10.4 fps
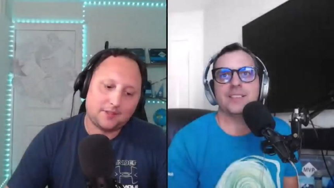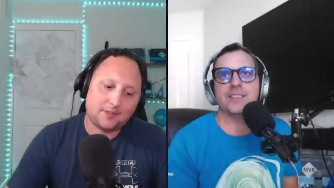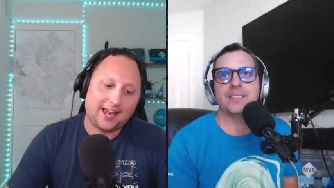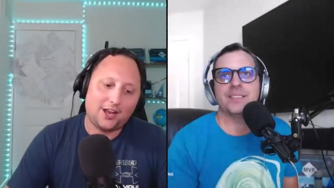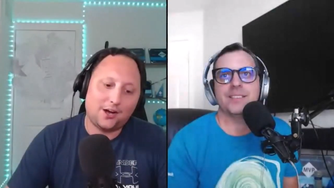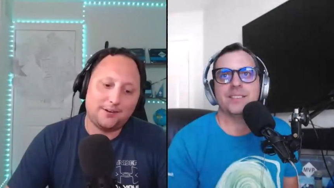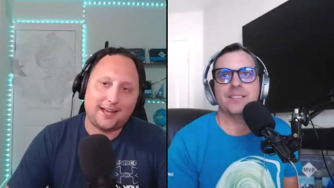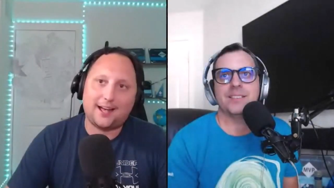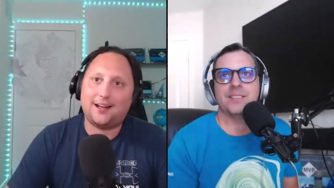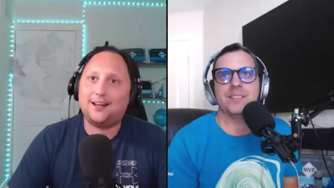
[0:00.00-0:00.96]
Speaker 1: I love
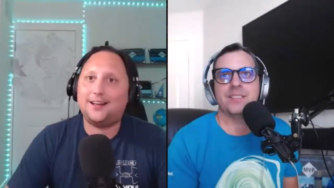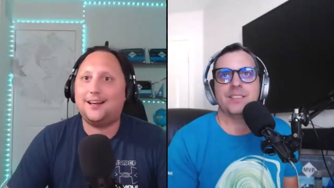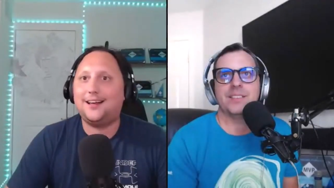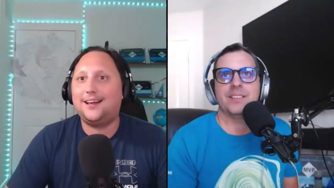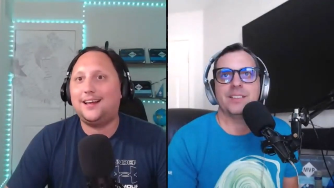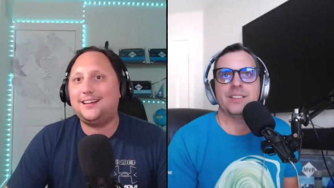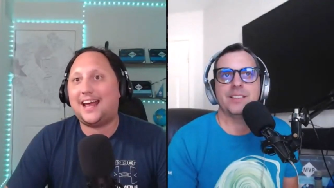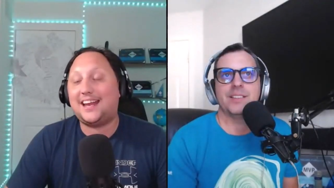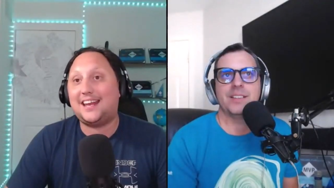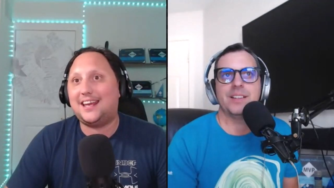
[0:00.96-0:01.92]
the, the
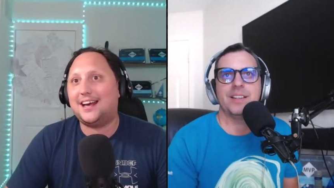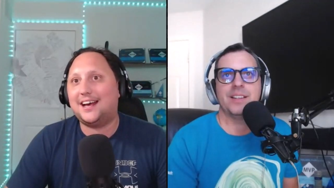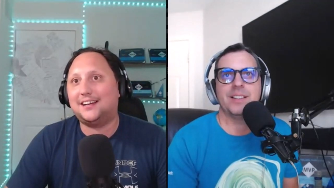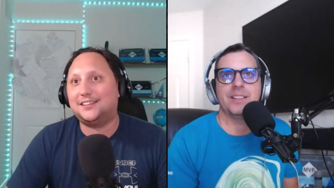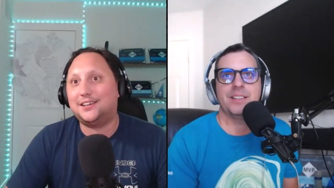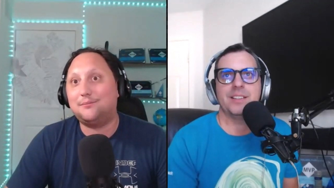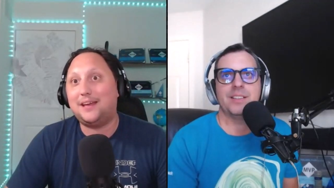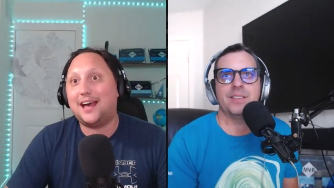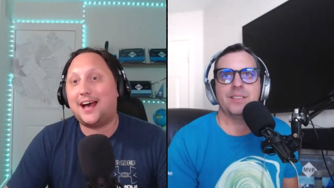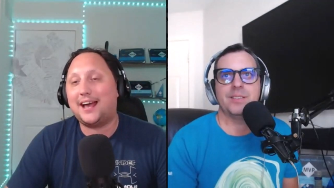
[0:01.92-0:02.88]
idea you know
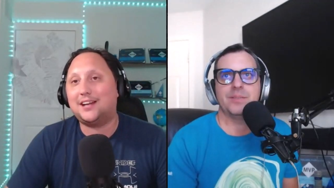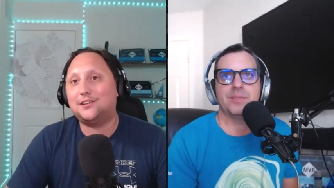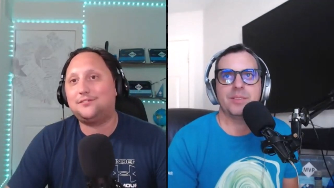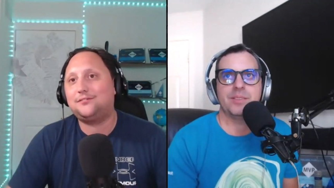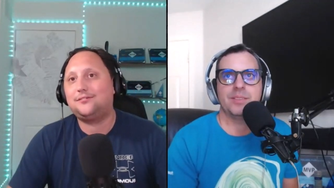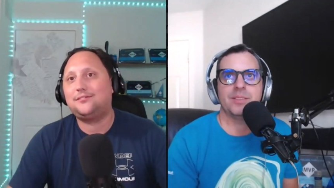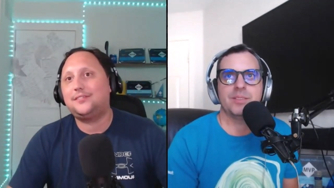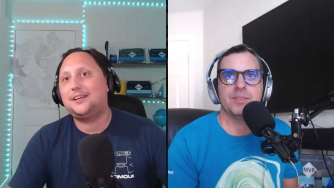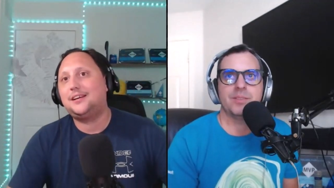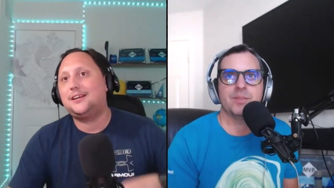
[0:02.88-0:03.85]
behind of
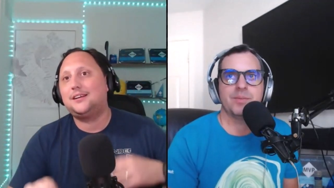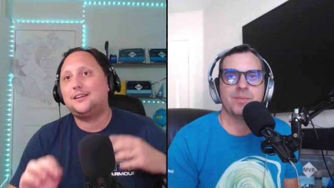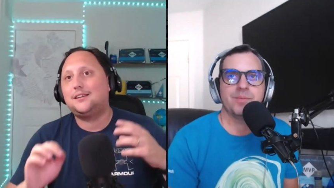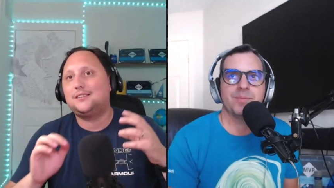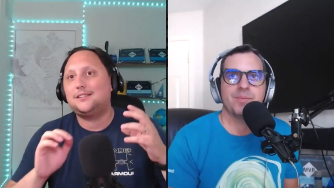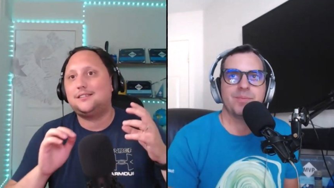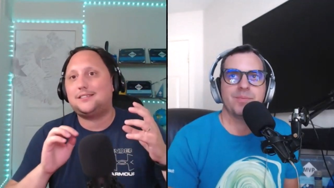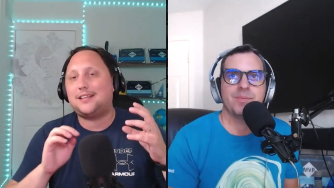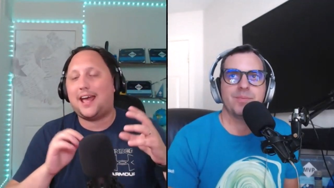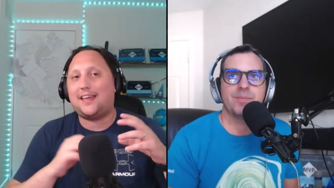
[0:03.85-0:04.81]

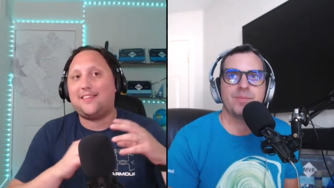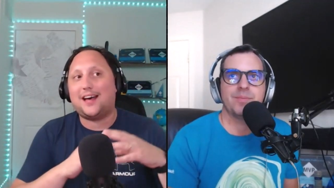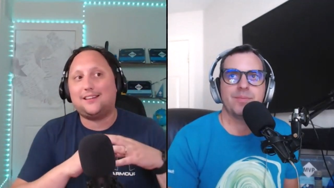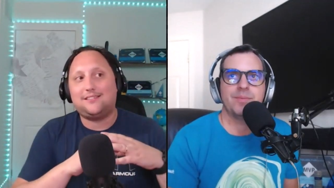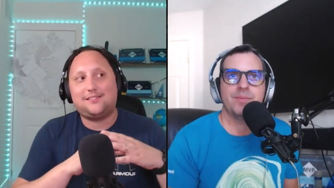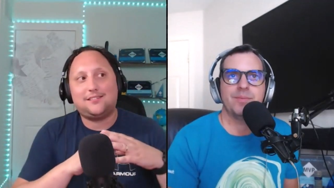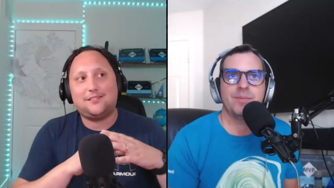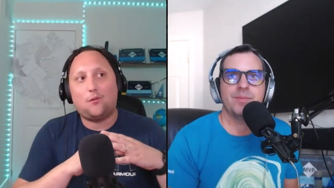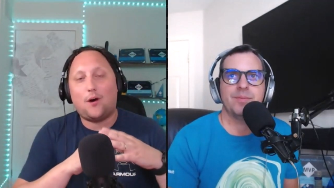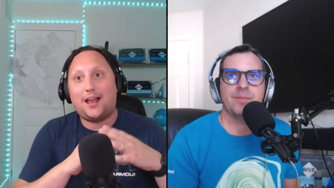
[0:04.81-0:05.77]
saying that
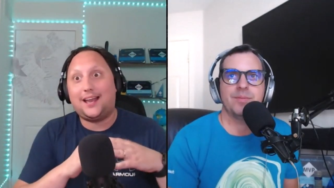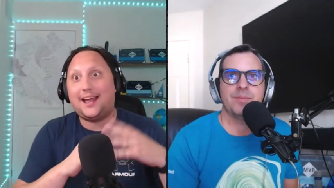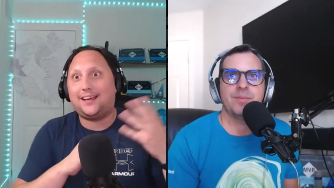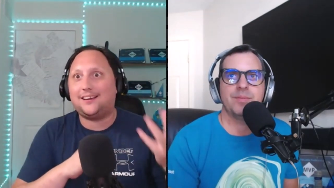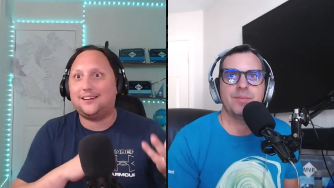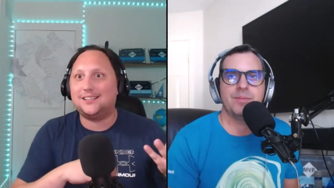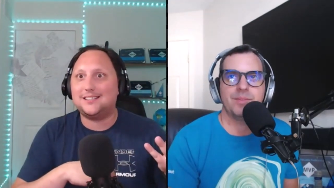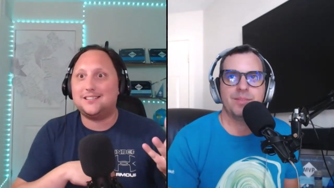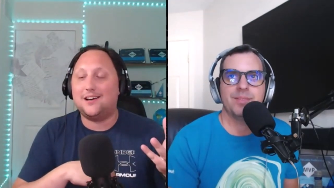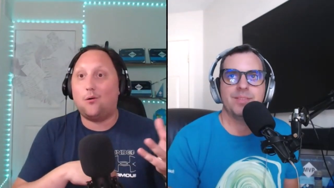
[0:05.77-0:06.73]
one lake
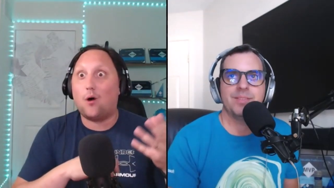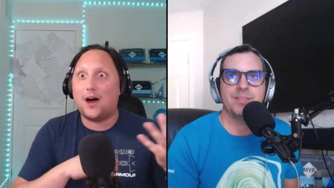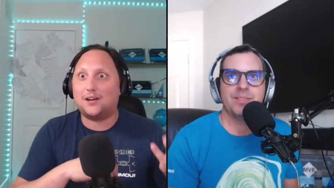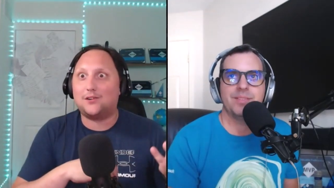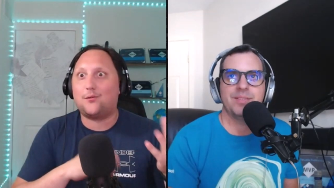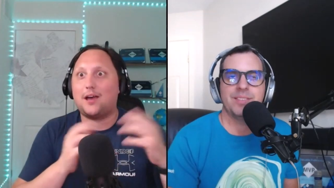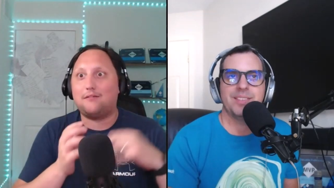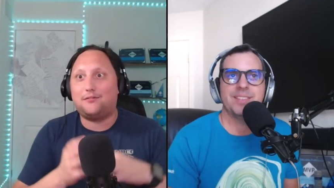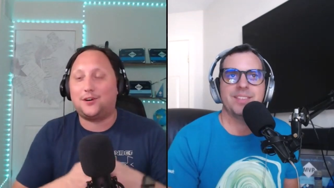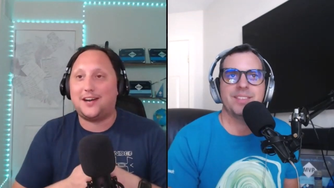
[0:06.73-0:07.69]
is the one drive
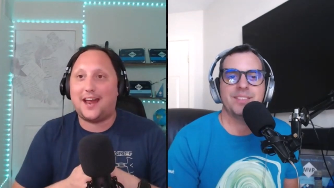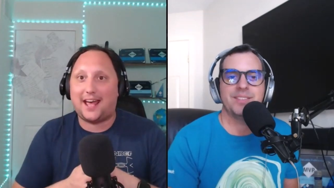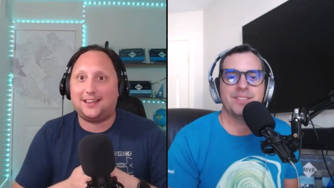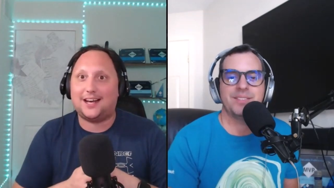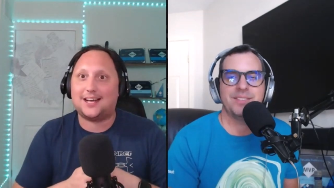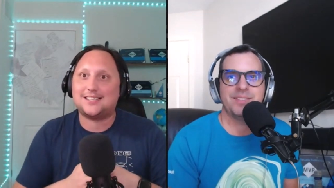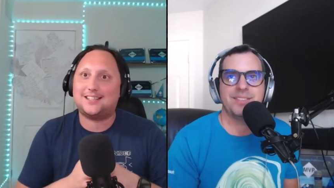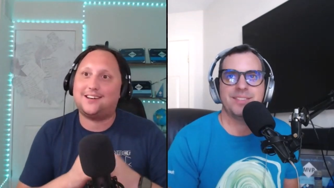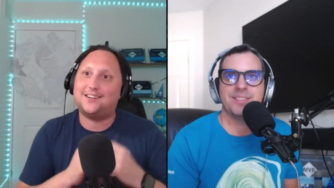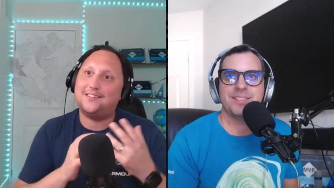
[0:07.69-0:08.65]
for data.
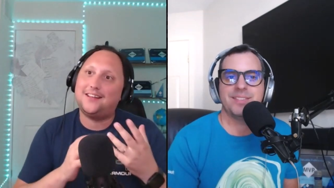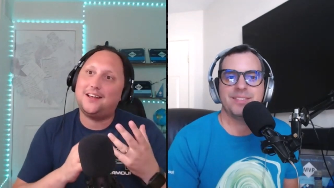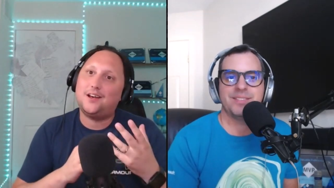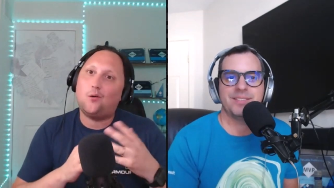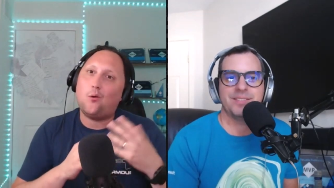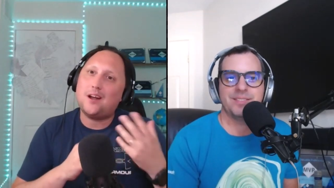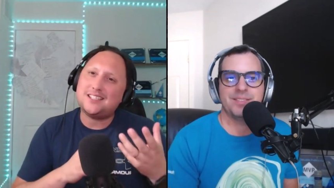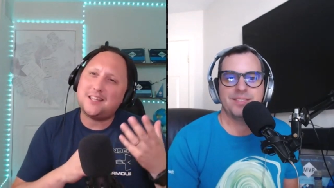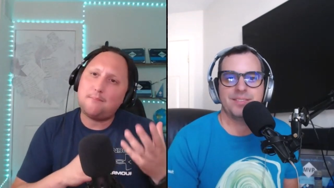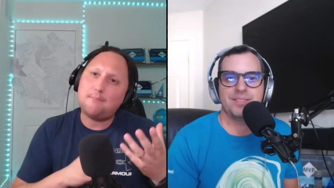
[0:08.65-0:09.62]
So what
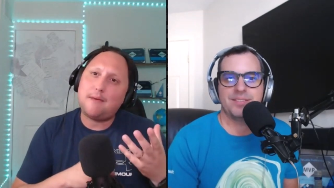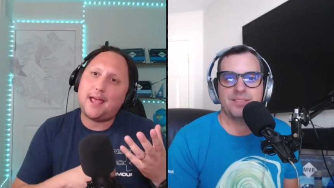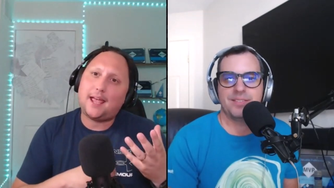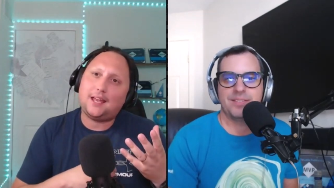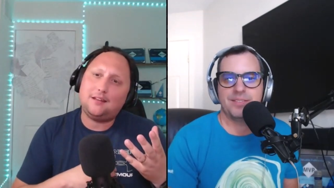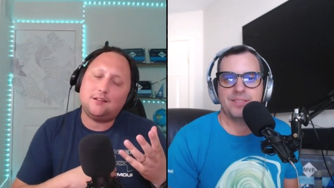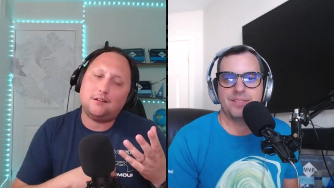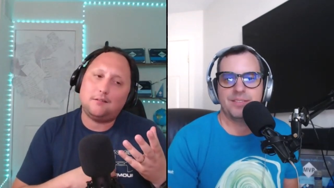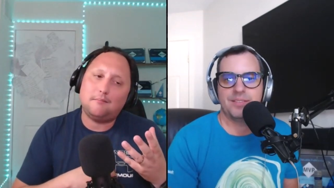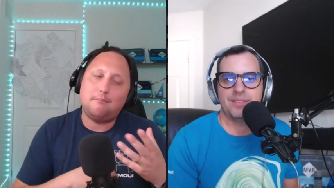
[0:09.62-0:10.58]
is the main
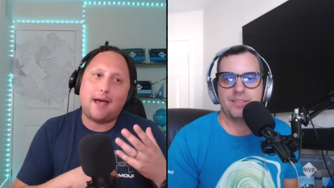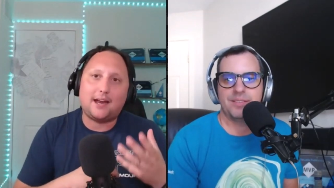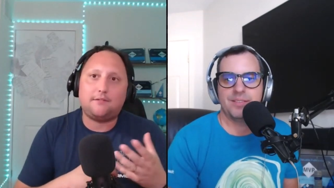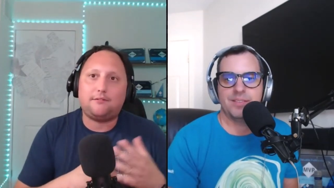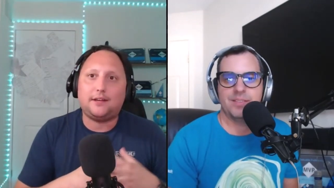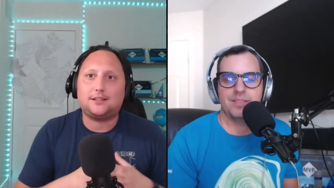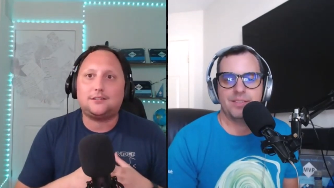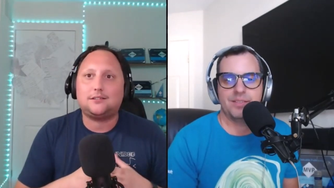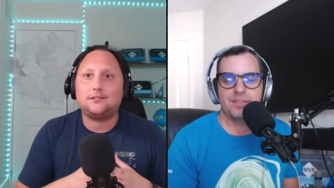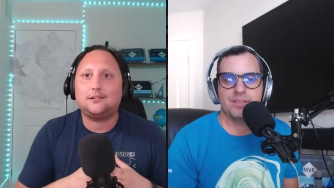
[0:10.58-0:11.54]
benefit